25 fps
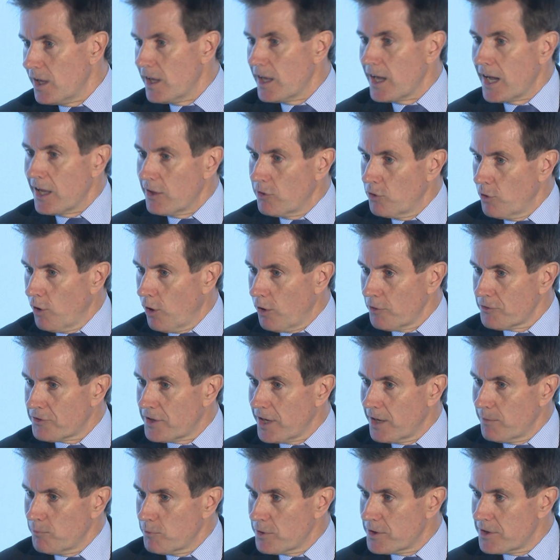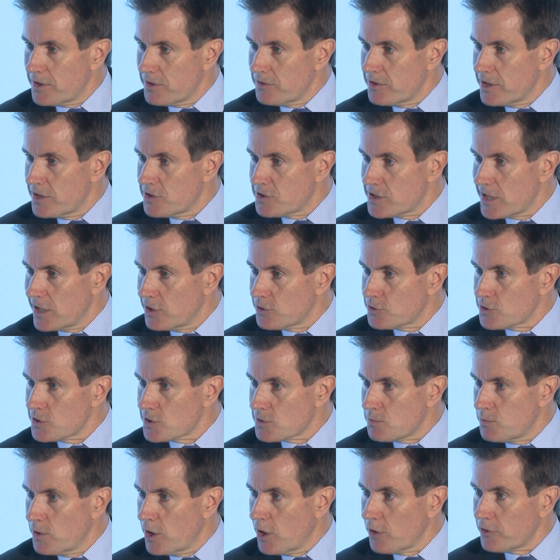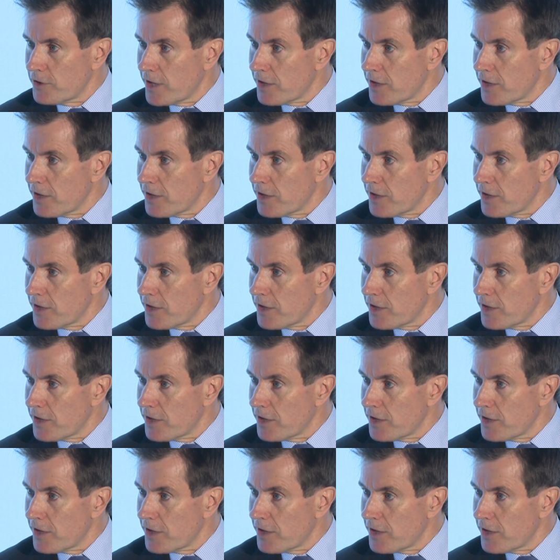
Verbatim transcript: and not done within the intelligence world. And I